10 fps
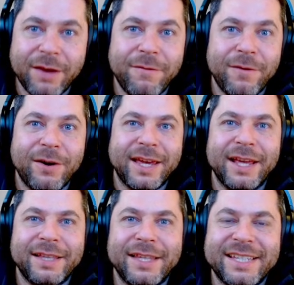if you're
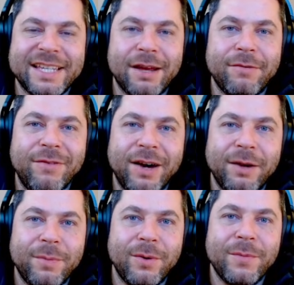getting some
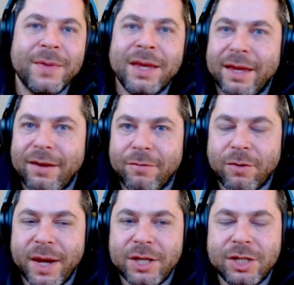valuable
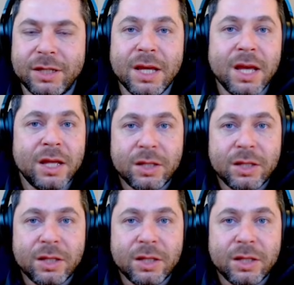information.